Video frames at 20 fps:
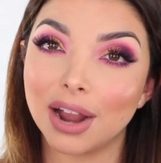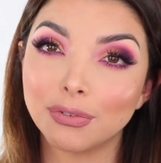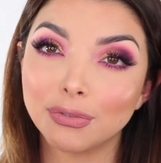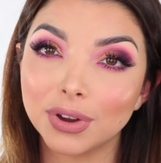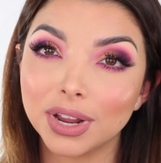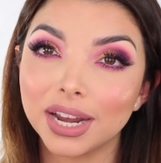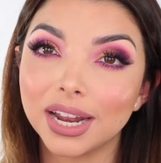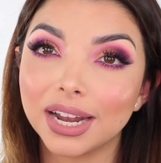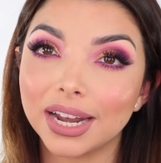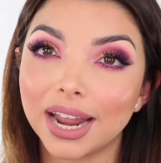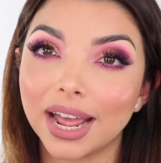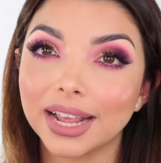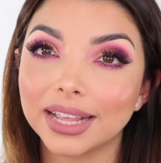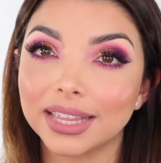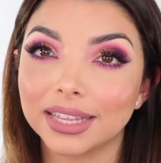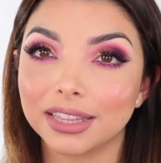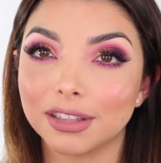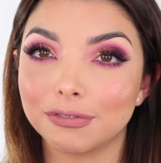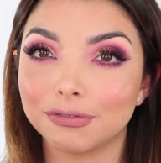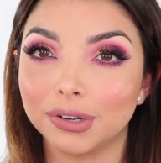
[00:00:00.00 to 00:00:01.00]
I really like
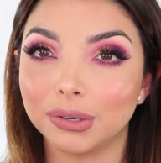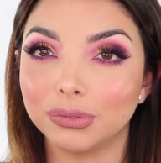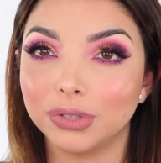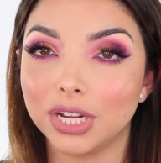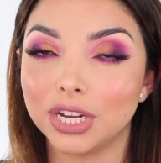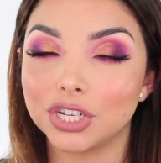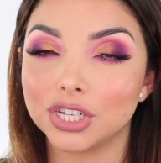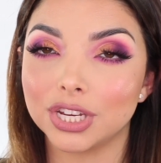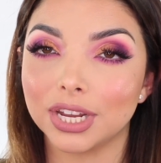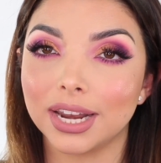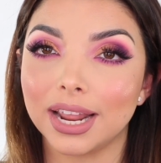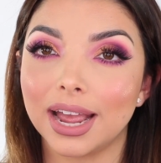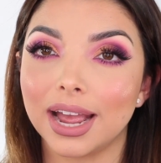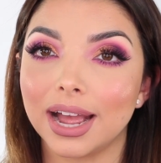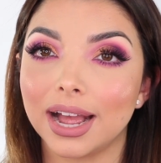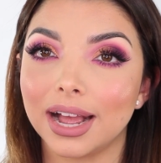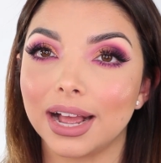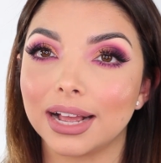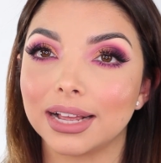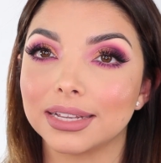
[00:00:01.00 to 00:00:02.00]
that the foundation
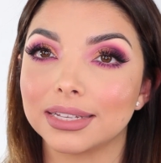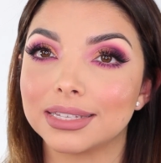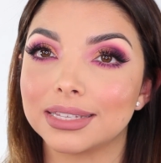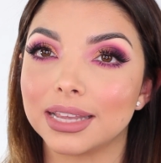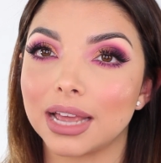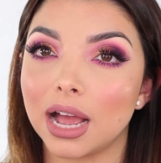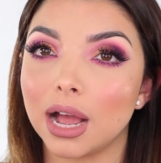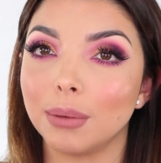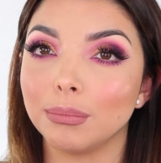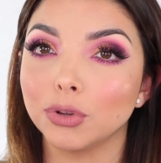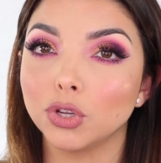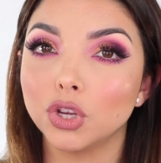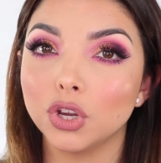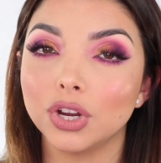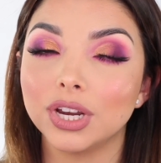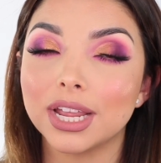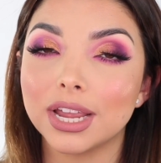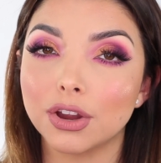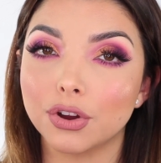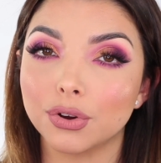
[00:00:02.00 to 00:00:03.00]
has
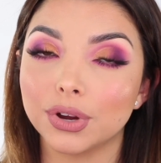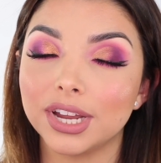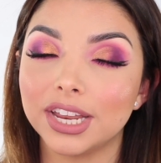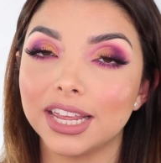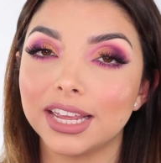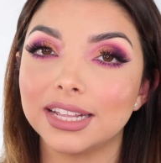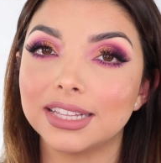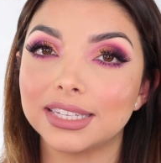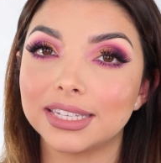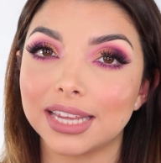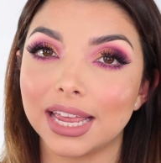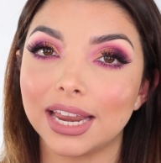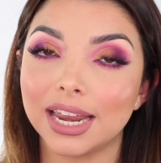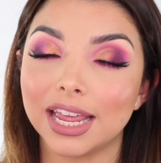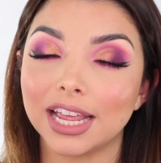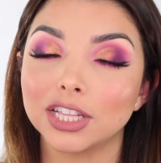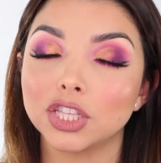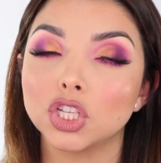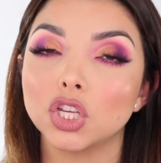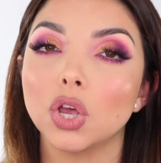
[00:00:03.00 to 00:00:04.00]
good ingredients in
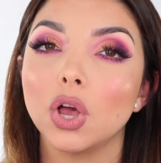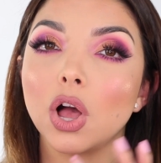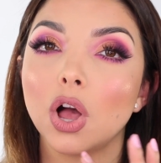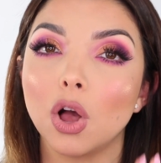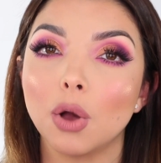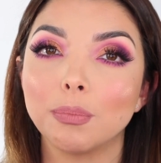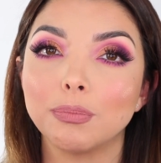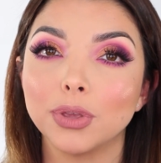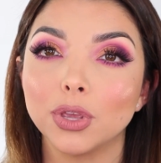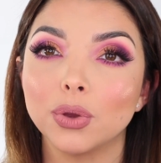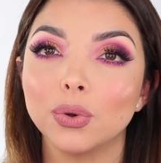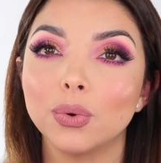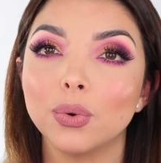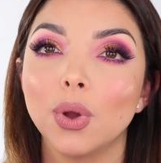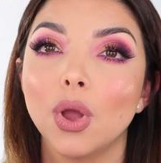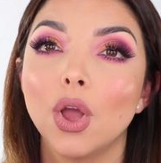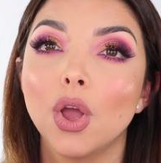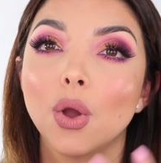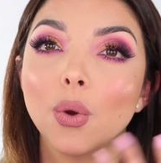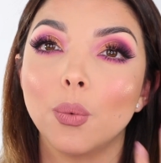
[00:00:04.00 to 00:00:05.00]
it to help you
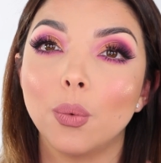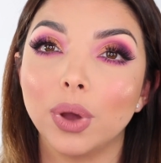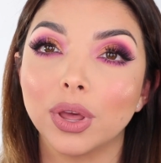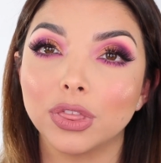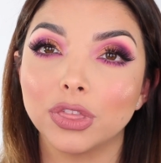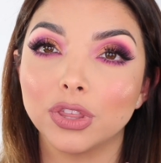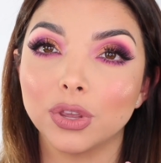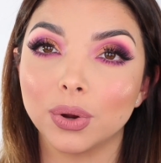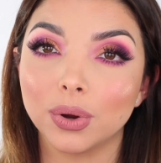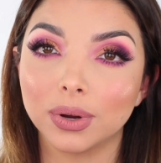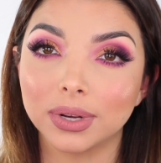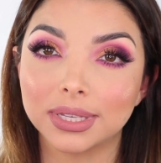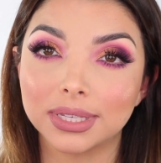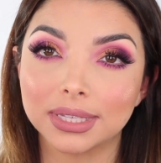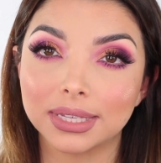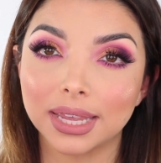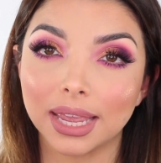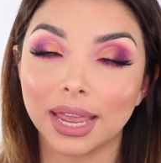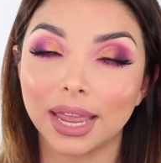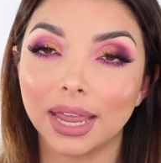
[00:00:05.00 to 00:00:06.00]
with your
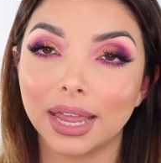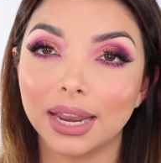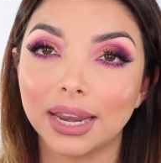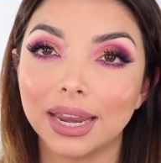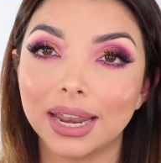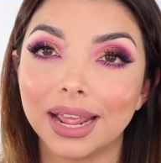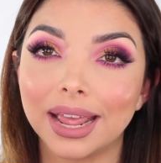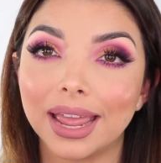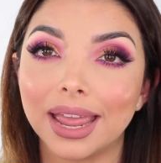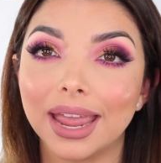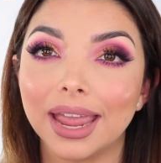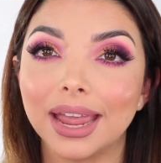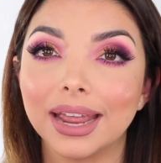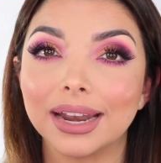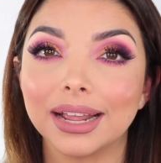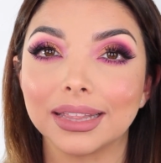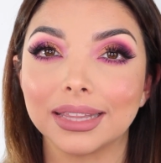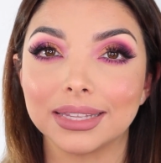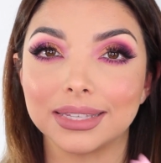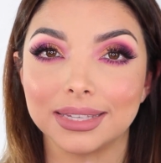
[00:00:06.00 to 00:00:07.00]
skin,
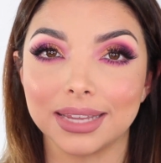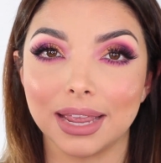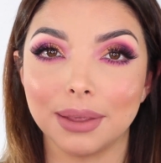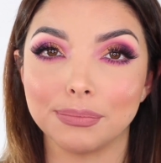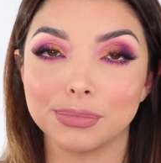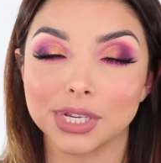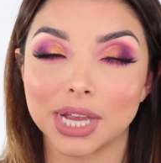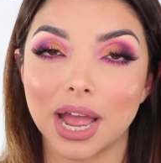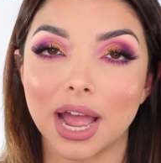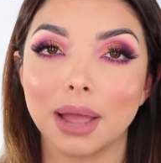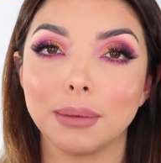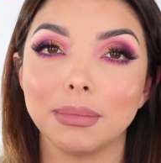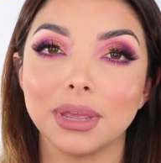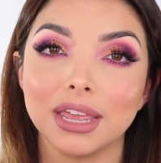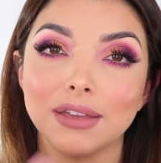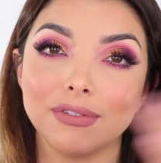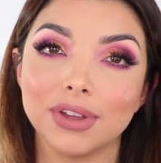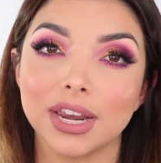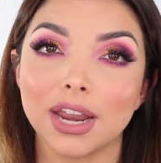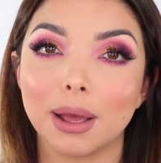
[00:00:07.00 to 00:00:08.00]
and at the same time
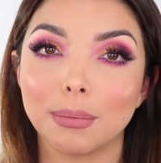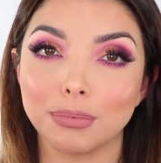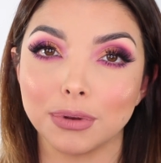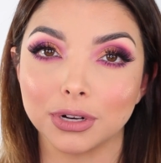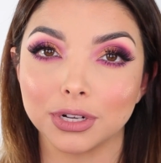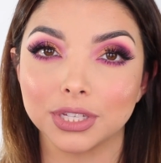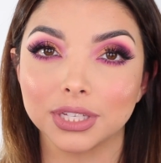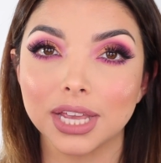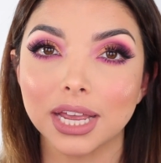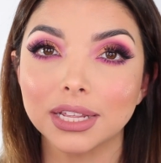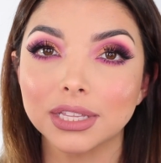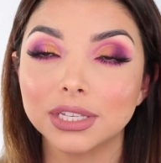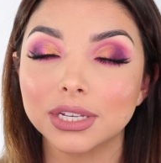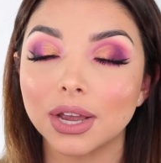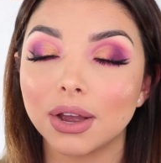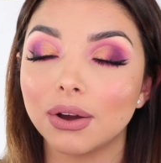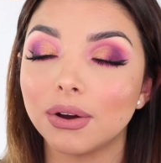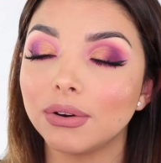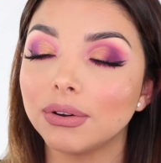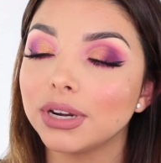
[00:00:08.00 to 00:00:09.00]
even up your skin
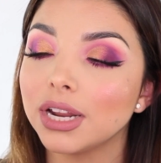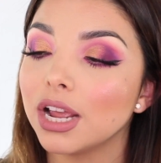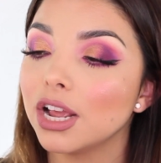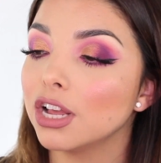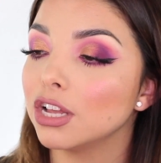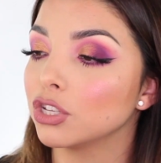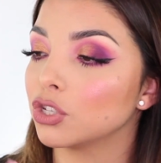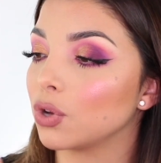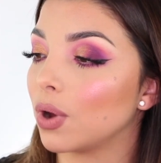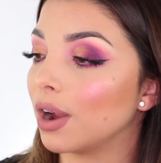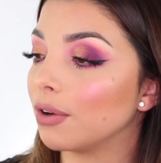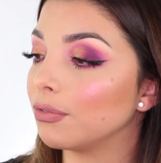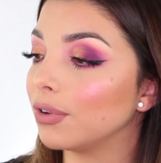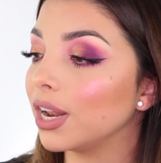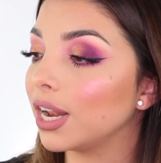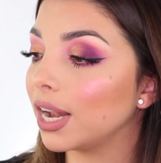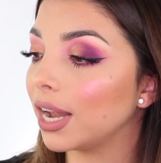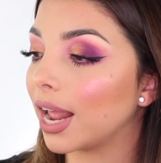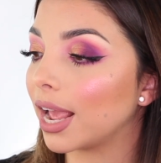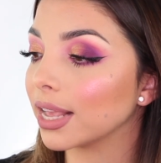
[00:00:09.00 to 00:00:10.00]
tone. So I
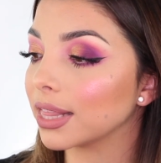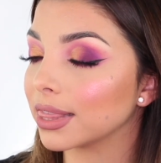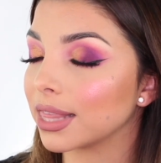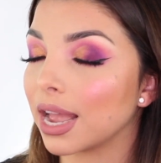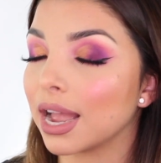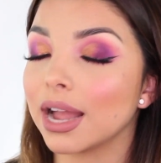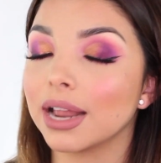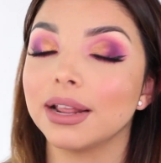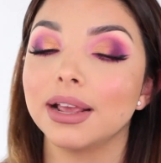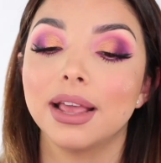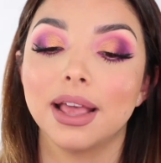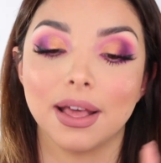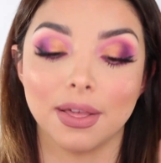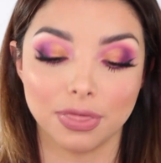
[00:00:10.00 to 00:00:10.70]
really like that.